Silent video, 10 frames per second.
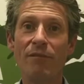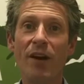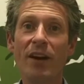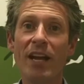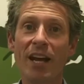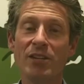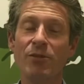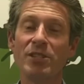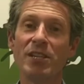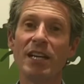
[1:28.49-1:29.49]
and very
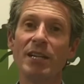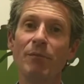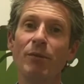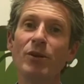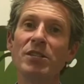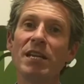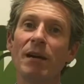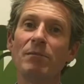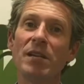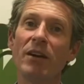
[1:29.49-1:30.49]
characteristically the bruising
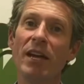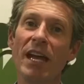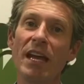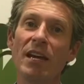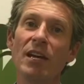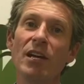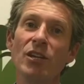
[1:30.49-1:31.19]
comes out here,